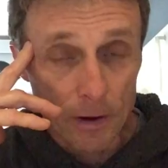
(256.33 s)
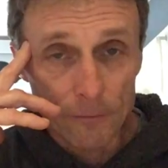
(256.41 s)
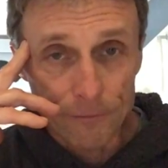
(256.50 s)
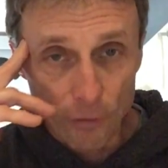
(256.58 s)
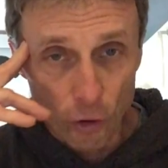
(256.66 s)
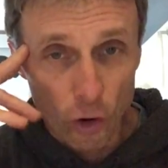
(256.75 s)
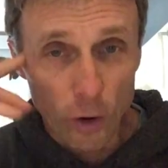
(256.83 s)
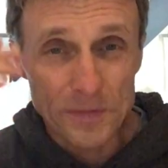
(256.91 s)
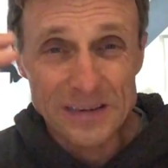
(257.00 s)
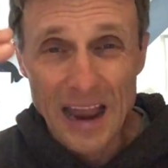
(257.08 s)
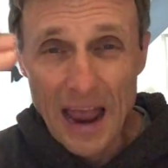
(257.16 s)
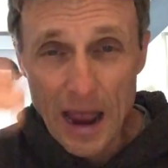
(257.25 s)
of
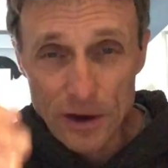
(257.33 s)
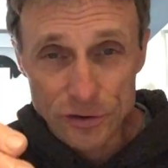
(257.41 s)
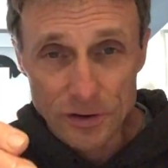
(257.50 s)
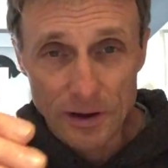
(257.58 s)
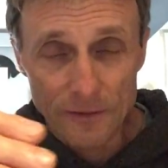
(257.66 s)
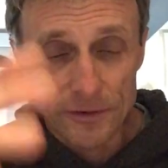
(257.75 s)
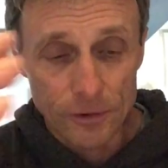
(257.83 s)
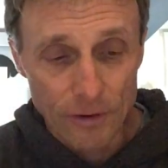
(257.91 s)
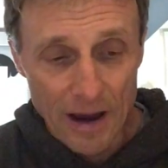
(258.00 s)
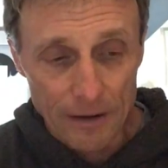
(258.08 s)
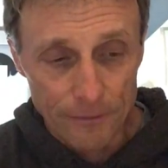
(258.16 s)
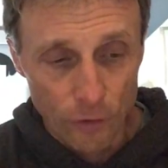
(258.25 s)
verbs, adjectives, or
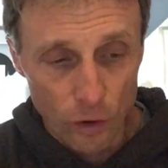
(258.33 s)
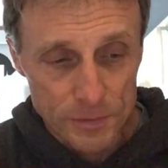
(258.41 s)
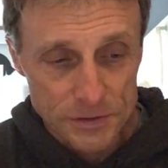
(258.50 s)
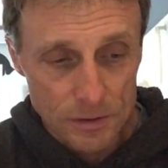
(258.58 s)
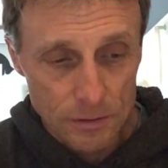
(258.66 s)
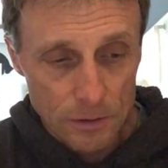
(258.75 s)
adverbs.